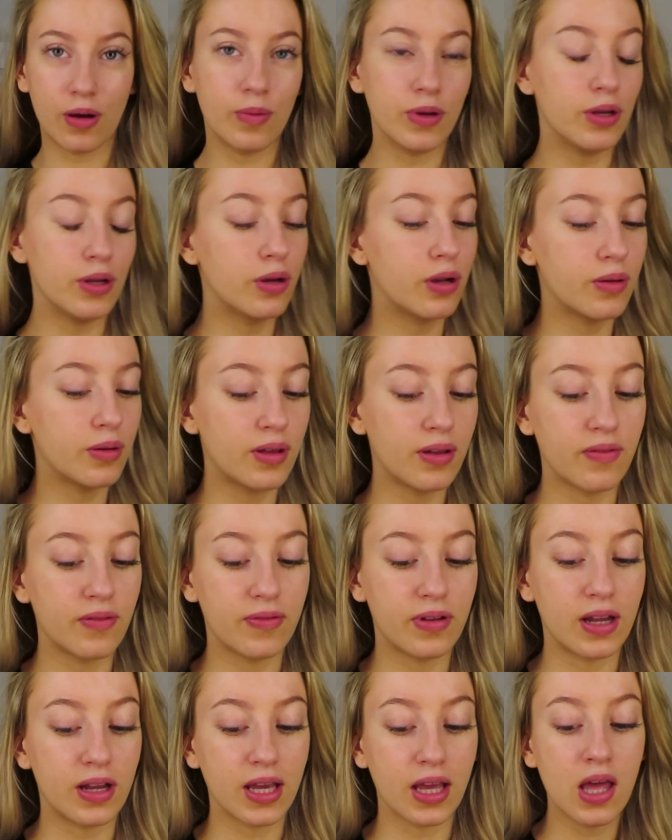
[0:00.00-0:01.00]
We're not going
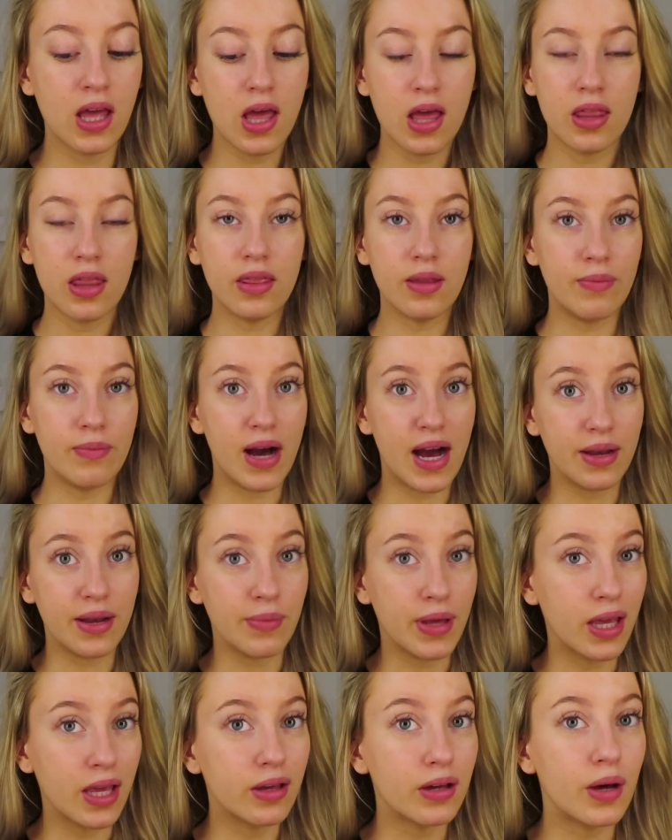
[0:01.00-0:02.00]
for like the mad
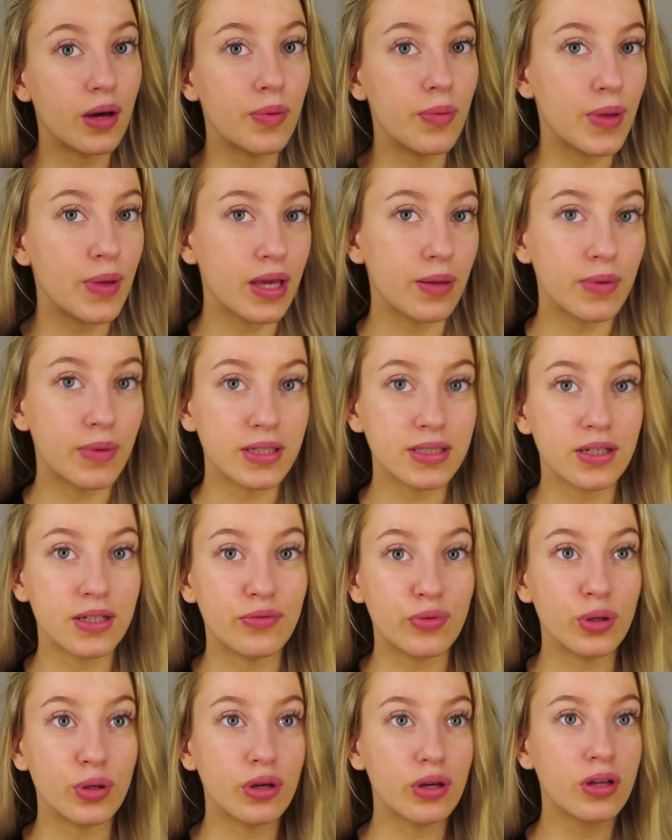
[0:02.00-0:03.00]
makeup and making myself
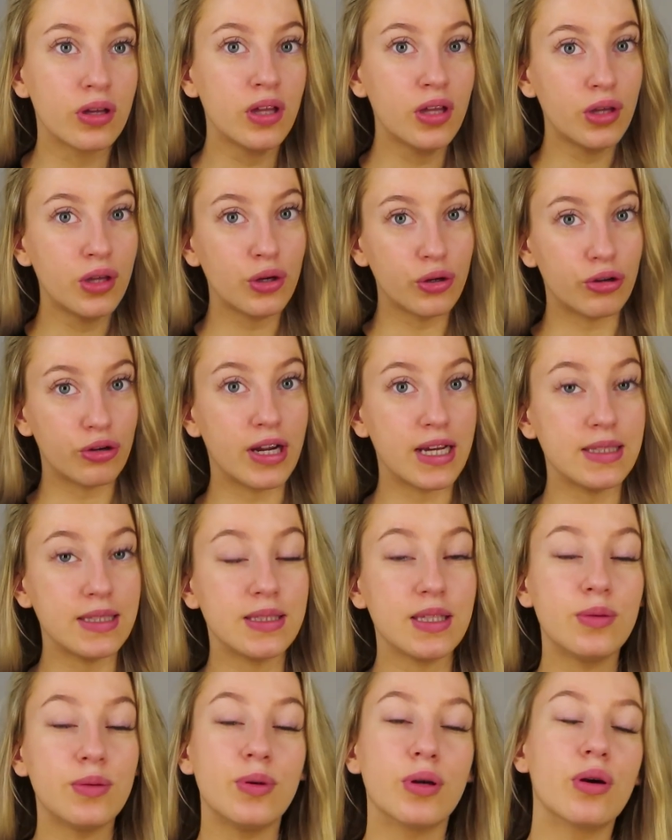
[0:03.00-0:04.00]
look
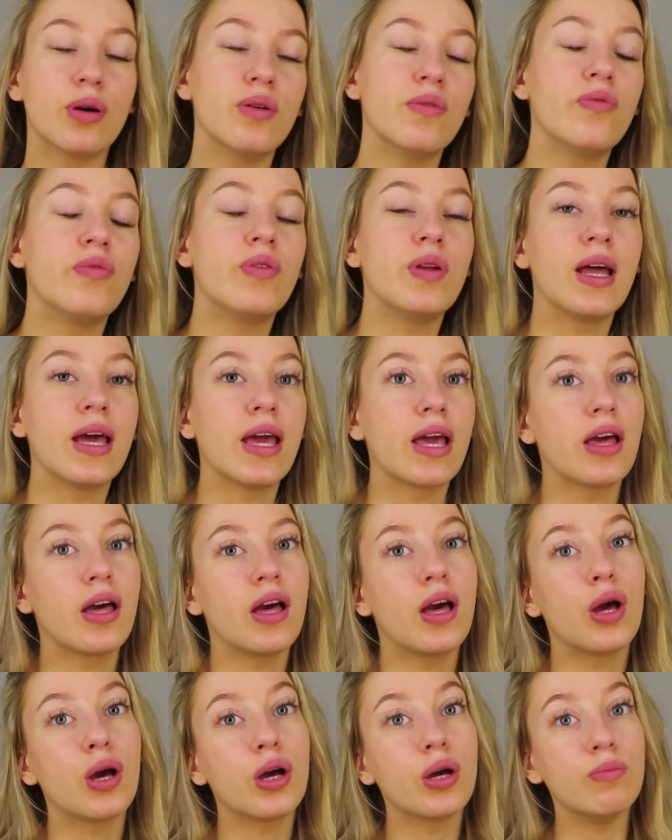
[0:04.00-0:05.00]
crazy. We're going for like
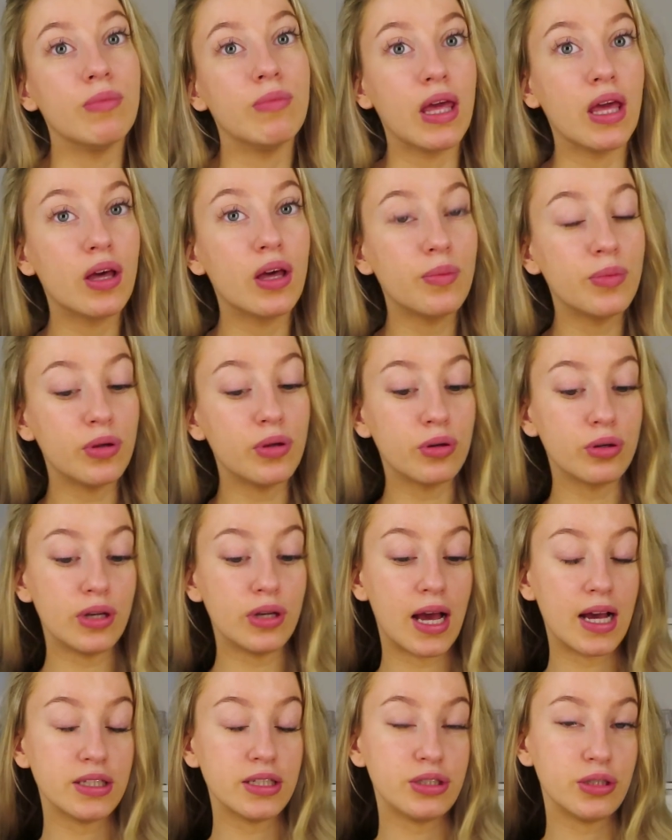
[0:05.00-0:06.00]
makeup you could
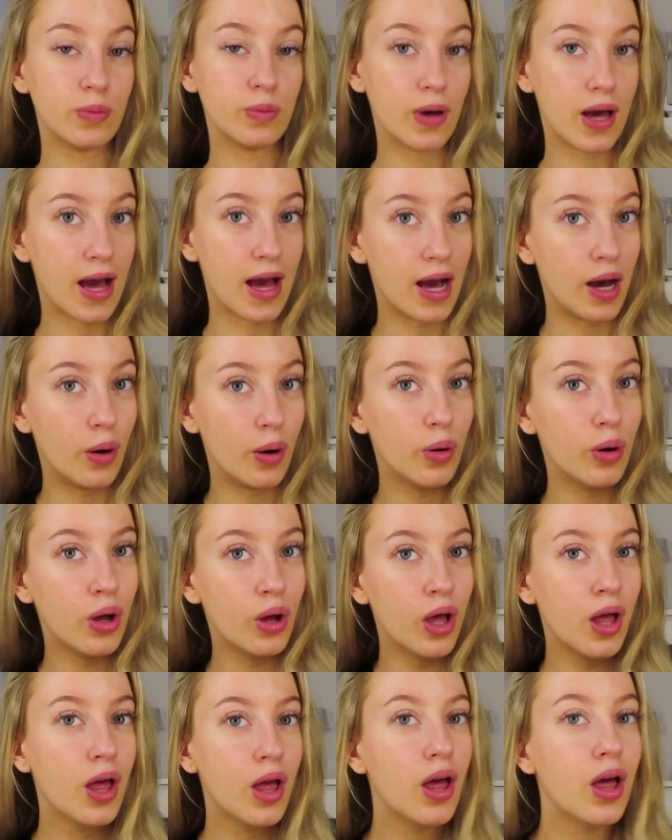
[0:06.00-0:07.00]
actually wear out
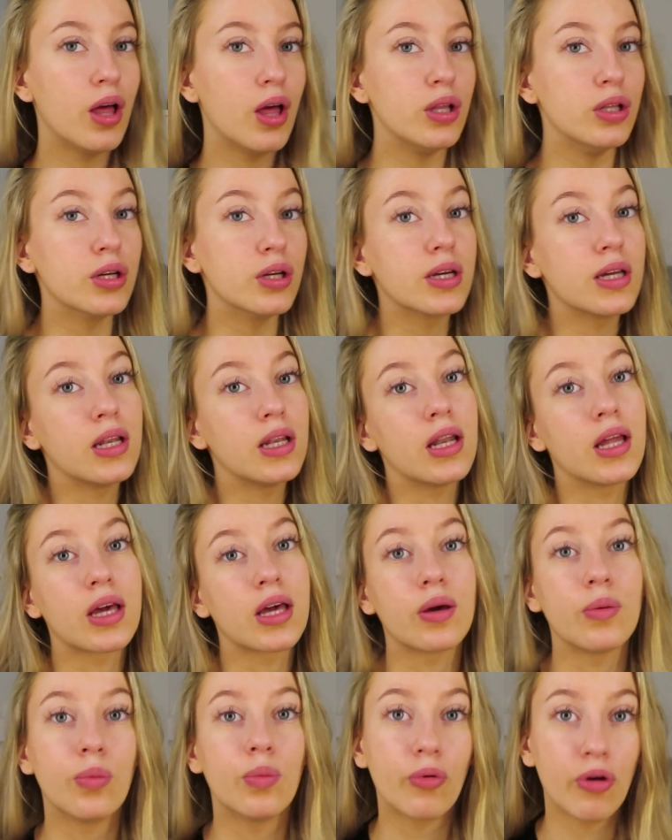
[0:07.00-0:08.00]
looking like
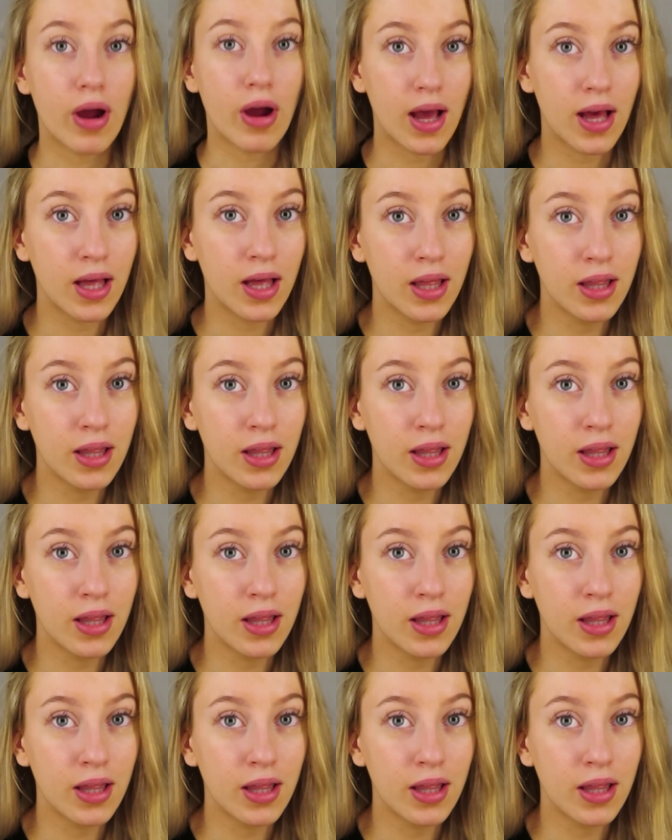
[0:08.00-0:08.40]
a brat.